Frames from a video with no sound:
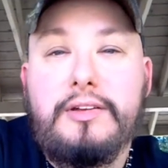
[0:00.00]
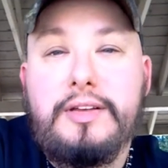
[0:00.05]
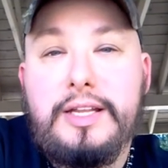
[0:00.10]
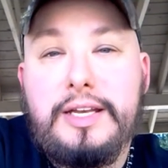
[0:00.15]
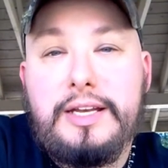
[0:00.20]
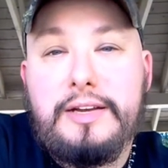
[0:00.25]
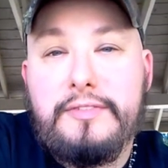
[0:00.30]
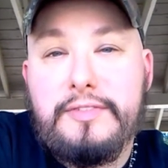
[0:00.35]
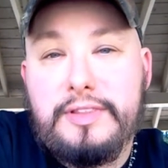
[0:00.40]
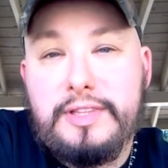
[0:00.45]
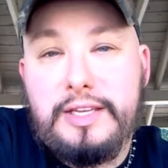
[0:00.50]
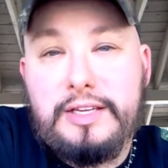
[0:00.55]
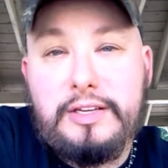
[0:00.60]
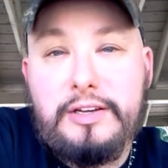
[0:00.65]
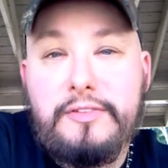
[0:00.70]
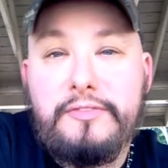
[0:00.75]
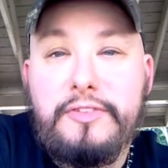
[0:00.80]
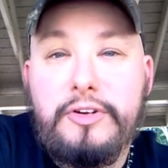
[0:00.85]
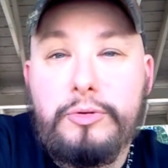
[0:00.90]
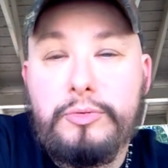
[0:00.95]
Let
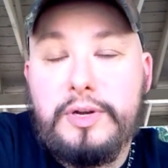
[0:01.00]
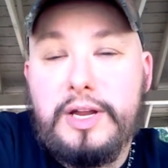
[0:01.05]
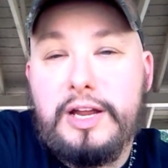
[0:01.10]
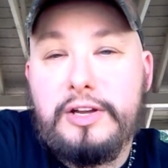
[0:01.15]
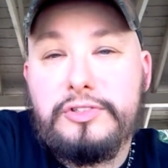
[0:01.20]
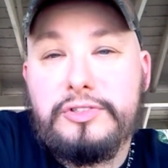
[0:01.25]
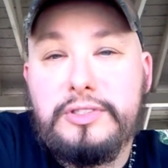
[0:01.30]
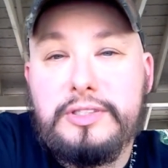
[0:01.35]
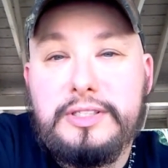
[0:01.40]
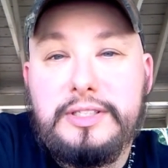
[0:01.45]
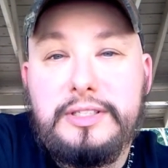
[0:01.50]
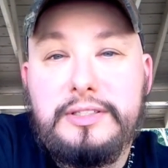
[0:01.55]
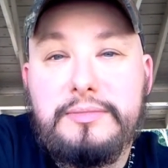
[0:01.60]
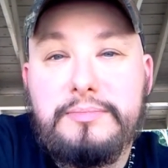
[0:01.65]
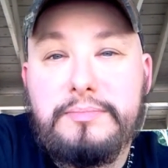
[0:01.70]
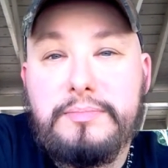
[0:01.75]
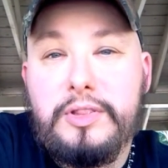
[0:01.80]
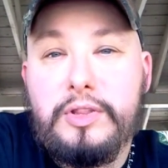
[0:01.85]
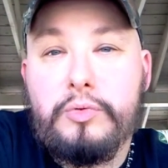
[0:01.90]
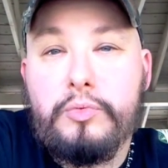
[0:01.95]
everything unfold
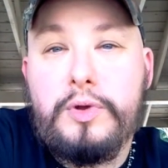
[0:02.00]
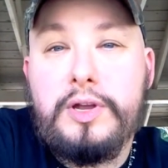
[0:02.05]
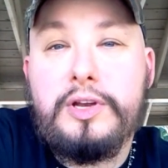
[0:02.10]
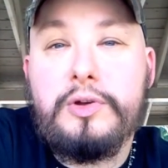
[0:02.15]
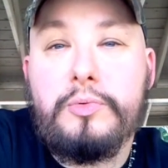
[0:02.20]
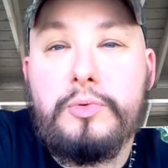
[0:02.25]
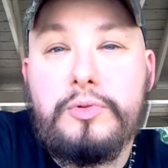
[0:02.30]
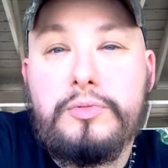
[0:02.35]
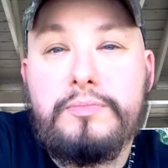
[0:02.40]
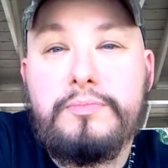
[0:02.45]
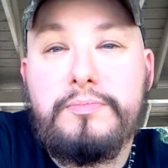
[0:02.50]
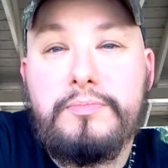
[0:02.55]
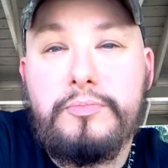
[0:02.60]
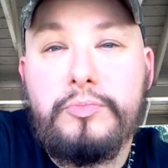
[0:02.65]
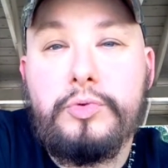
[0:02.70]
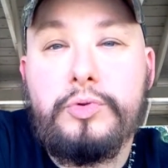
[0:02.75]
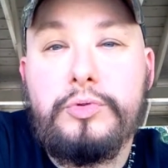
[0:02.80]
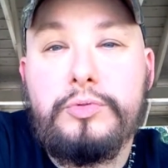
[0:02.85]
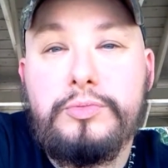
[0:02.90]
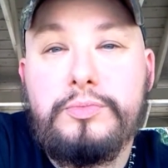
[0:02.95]
naturally. The reader
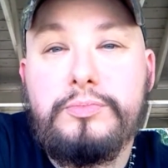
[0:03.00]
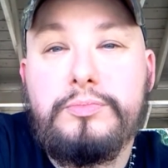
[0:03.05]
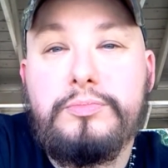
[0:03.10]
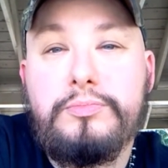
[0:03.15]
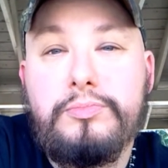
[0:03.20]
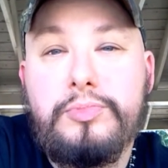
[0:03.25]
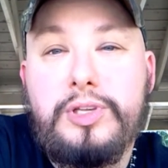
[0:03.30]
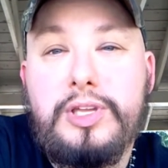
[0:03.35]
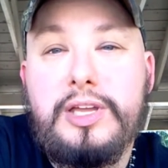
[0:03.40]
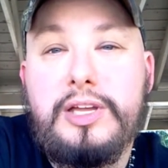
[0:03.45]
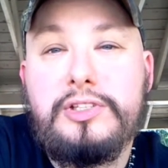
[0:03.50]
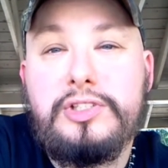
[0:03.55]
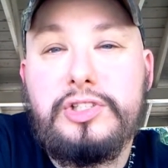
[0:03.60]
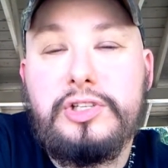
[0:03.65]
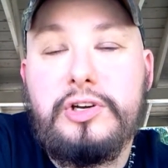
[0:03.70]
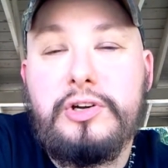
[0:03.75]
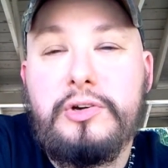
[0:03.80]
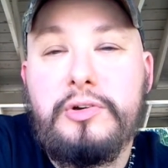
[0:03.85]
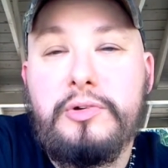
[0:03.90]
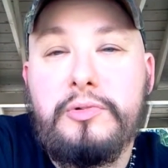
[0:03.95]
will
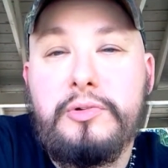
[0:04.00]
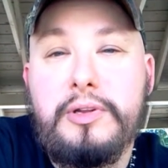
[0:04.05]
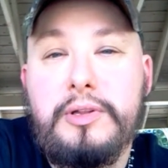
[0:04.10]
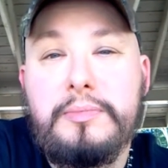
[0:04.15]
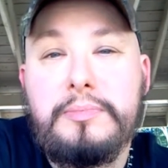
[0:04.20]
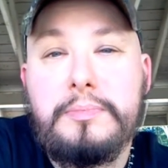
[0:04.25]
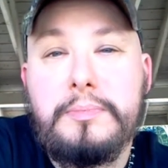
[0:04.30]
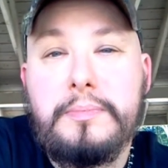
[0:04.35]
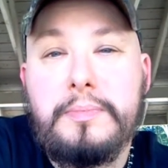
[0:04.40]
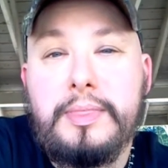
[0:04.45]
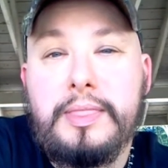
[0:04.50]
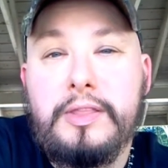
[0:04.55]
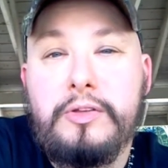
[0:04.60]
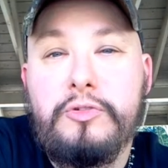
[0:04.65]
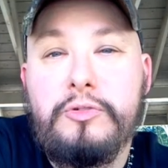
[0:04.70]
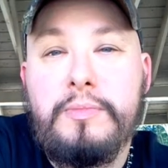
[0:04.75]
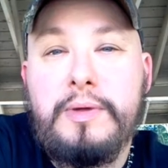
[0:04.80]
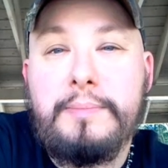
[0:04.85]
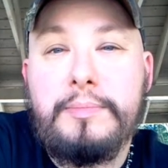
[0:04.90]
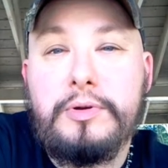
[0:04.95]
catch on and
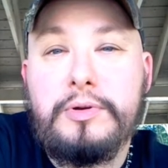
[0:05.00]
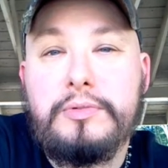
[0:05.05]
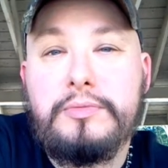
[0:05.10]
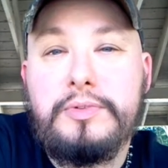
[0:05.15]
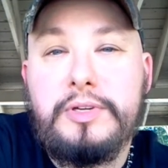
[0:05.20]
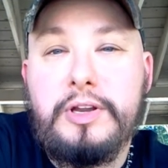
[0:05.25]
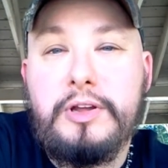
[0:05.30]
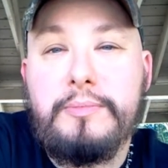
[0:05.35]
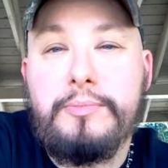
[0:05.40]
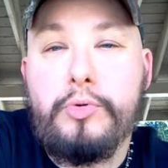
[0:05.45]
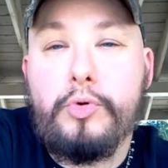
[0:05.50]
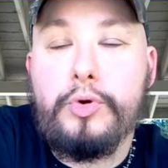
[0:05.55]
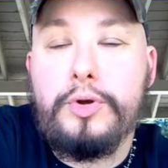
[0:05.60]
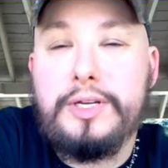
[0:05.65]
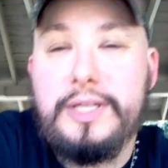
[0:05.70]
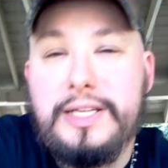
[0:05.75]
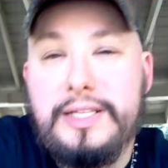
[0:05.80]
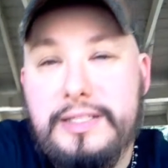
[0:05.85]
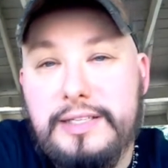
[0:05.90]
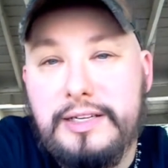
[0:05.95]
remember,
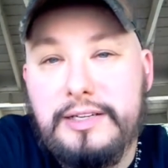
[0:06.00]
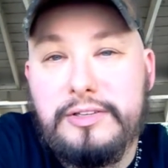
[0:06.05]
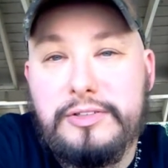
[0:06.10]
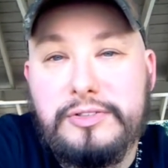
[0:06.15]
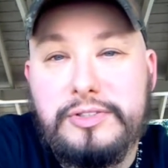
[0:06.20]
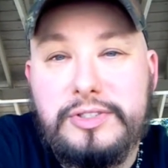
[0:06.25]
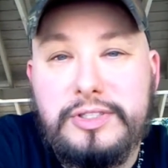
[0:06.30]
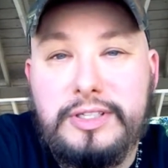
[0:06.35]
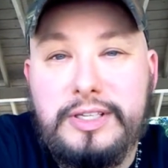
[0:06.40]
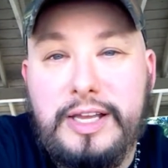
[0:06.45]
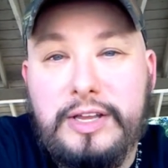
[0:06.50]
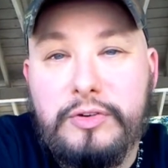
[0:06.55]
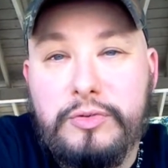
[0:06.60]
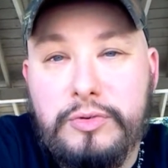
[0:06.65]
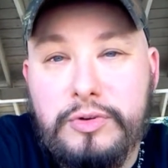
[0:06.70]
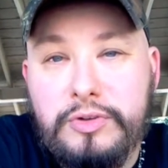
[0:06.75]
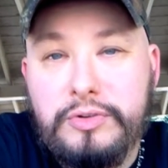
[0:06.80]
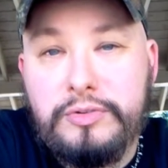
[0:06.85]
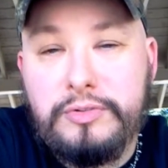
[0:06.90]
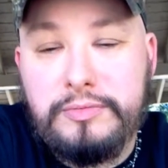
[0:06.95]
important details
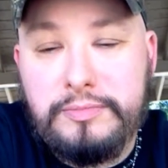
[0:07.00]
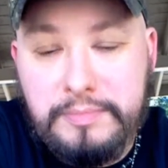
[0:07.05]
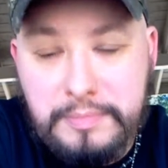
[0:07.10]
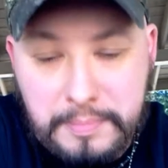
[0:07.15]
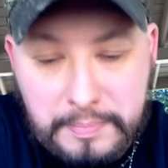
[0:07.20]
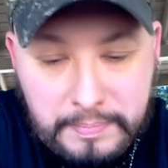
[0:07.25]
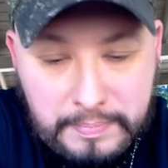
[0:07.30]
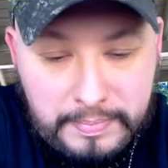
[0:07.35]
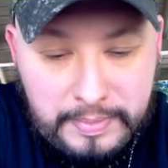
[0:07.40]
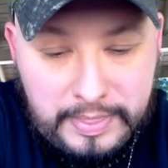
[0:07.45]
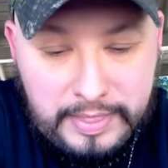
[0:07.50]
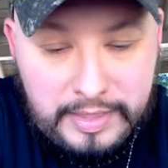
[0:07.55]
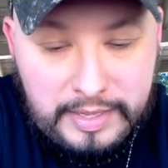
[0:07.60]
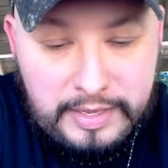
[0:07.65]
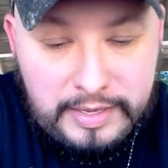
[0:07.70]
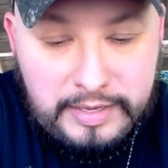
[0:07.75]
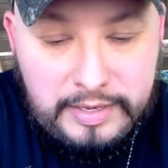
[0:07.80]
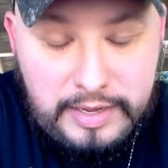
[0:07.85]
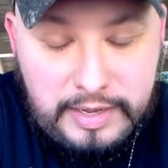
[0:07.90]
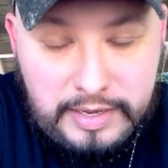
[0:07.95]
later
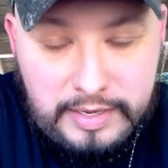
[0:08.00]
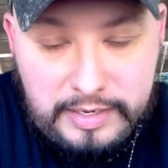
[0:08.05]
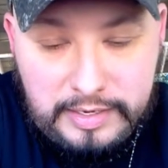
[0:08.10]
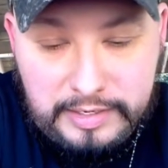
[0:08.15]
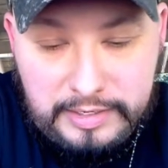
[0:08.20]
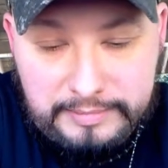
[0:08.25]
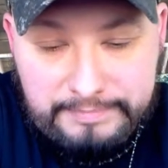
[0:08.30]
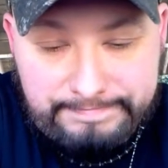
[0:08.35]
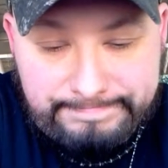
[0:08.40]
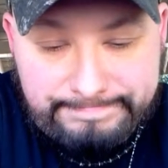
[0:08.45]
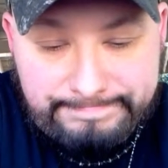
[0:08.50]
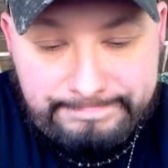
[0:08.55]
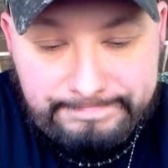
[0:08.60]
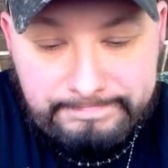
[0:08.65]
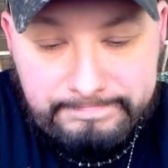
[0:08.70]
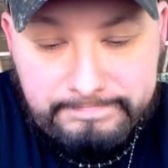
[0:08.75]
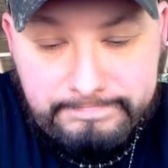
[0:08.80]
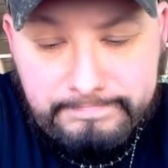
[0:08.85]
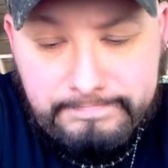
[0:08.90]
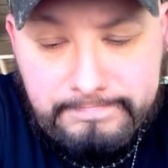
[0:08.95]
on.
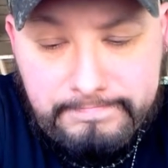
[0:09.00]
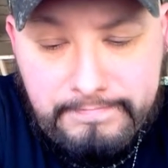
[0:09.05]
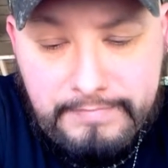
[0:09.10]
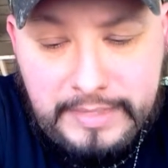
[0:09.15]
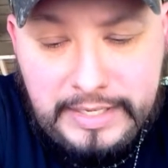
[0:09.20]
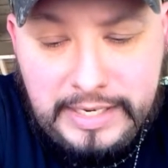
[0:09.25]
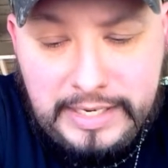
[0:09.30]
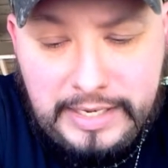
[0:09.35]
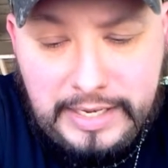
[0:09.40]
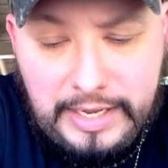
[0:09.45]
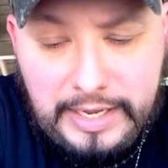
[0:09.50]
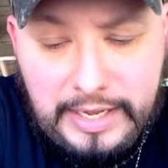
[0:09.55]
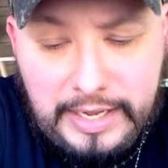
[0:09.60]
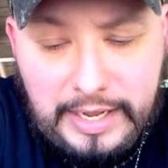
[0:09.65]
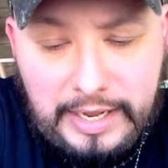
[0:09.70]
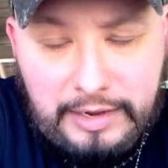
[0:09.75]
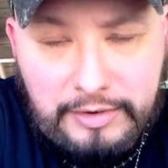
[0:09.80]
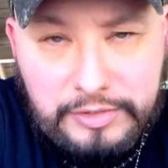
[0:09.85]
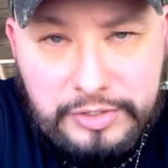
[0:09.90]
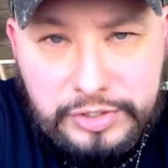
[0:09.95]

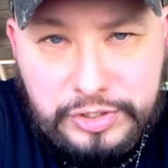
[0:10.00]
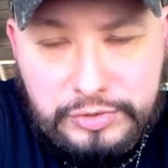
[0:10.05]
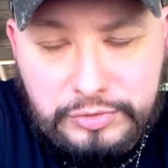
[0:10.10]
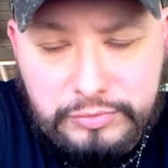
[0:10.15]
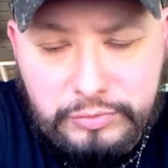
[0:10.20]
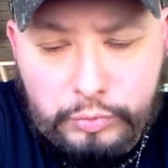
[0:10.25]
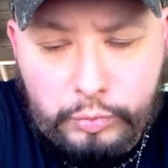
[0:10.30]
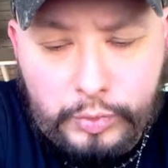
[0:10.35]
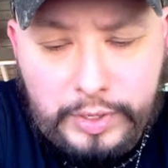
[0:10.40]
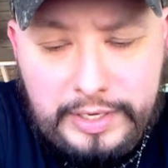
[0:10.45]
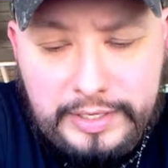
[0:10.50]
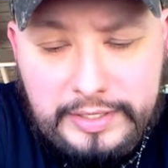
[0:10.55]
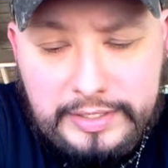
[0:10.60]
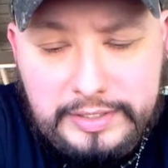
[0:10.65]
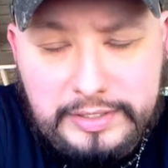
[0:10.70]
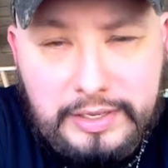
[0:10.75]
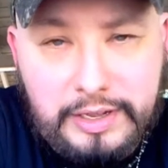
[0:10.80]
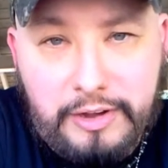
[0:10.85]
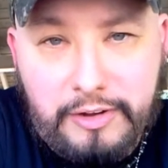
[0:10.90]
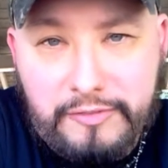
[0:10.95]
I'll just
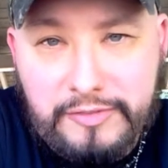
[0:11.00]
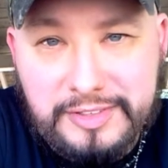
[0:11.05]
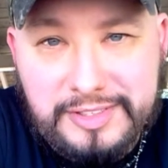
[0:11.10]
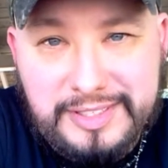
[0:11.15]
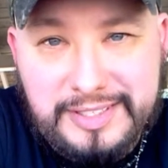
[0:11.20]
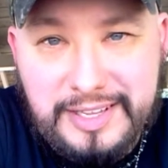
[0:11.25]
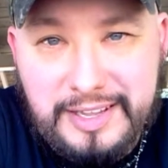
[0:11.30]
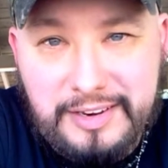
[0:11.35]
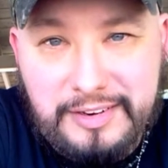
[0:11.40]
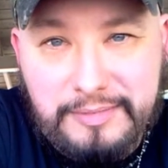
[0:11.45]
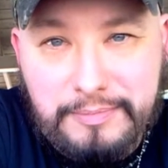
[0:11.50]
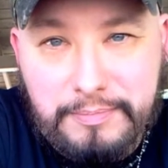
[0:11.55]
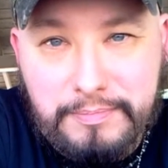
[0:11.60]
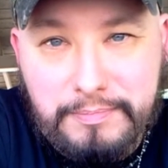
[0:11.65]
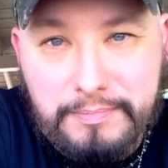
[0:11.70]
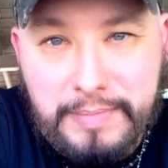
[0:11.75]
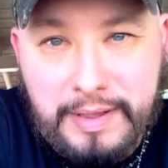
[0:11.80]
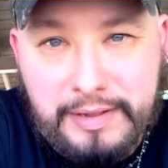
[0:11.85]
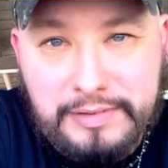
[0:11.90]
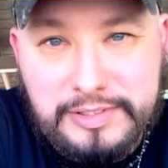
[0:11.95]
read this off instead of
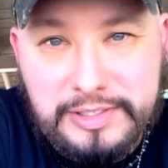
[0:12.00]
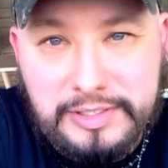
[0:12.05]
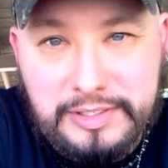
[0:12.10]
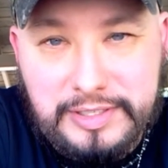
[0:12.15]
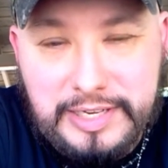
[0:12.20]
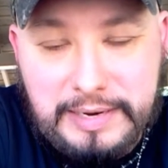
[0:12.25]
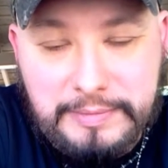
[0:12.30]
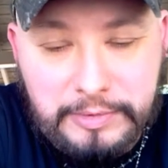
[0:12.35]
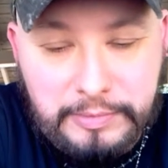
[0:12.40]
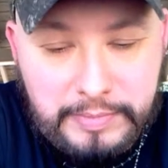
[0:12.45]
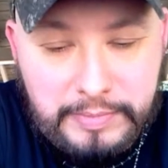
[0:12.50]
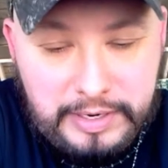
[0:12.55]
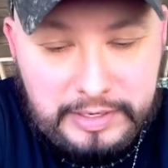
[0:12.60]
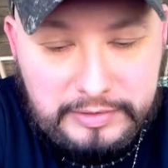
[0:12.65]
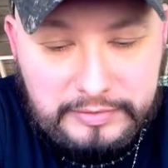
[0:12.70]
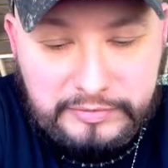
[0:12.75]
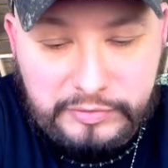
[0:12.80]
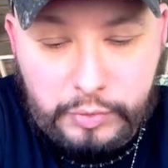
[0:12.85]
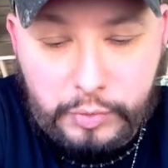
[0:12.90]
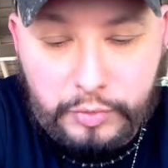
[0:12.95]
bouncing the camera
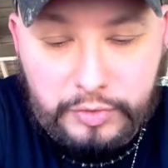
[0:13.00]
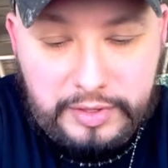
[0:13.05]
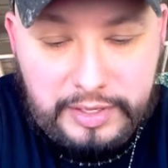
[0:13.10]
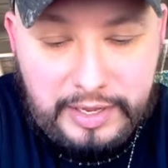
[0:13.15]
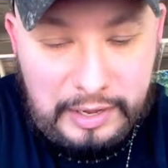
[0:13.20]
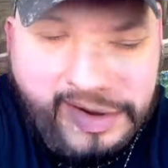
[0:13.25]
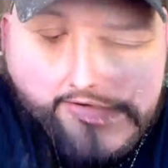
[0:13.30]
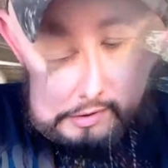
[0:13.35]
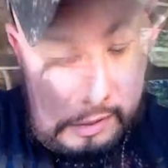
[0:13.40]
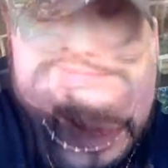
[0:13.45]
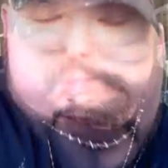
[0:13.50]
back and forth.